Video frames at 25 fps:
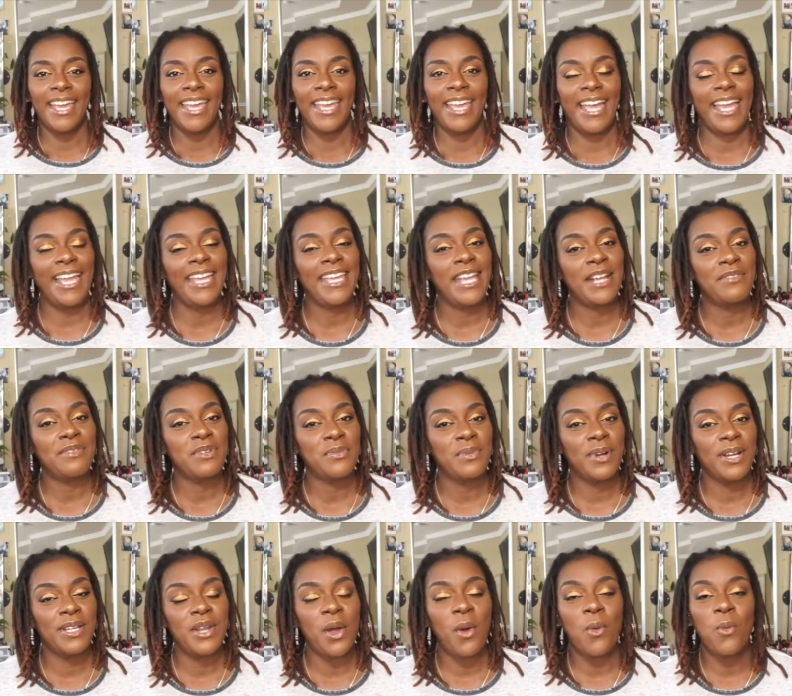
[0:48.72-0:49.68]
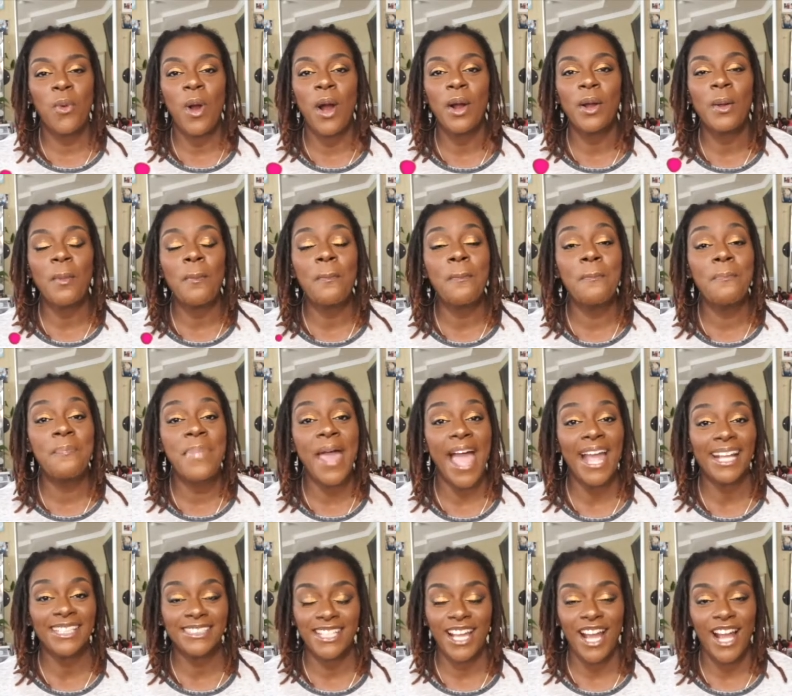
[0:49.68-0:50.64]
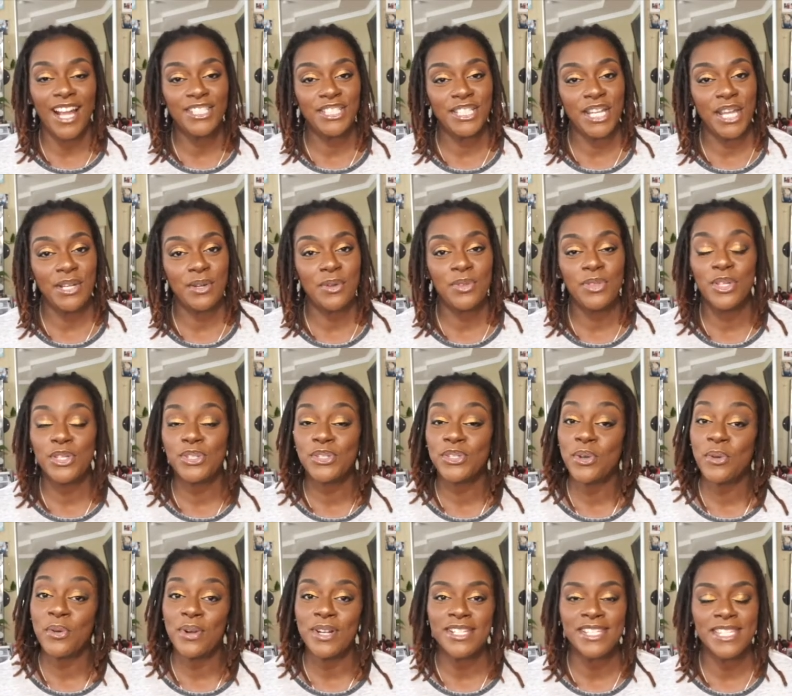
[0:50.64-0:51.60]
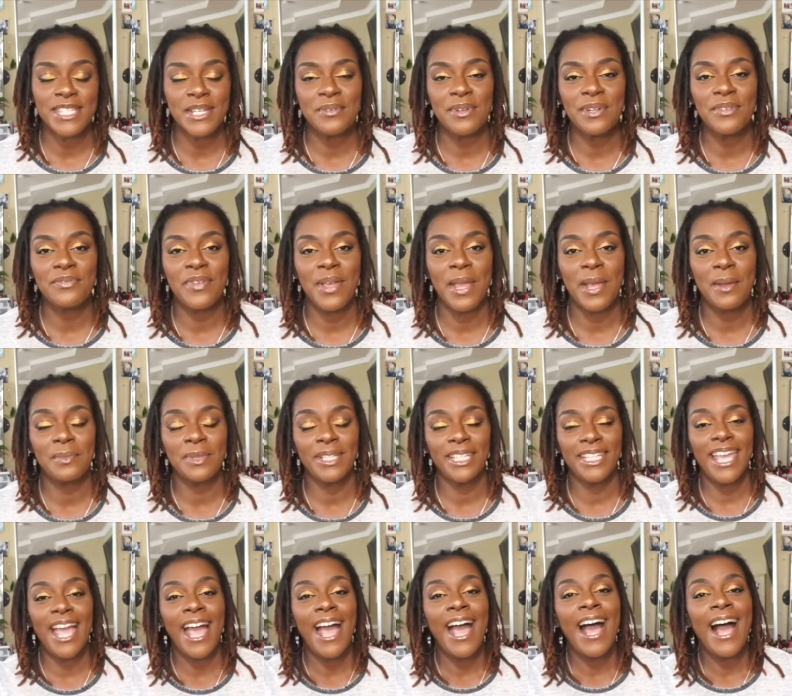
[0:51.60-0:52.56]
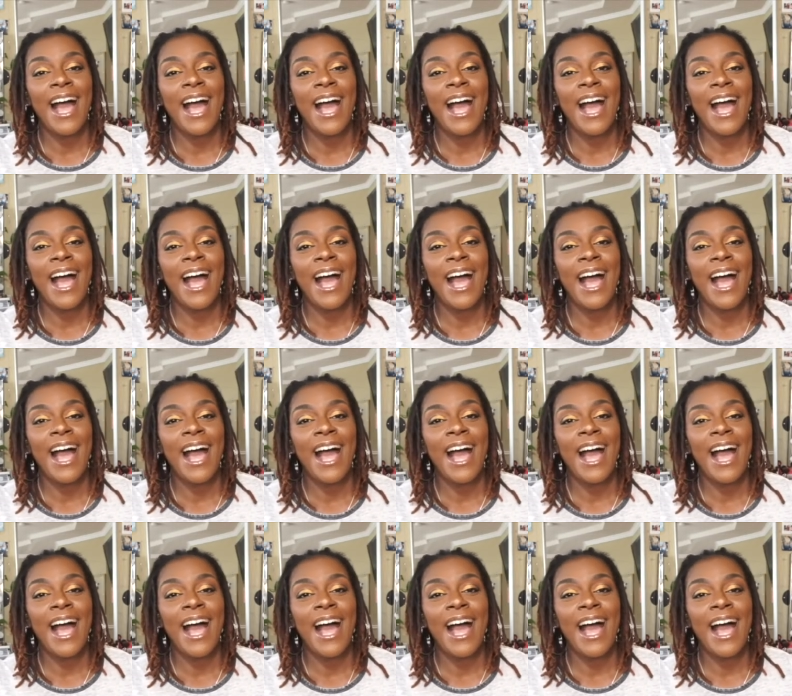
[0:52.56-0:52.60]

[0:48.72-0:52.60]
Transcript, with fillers: Hey everyone, welcome back to our channel, the Soaring Seaward family.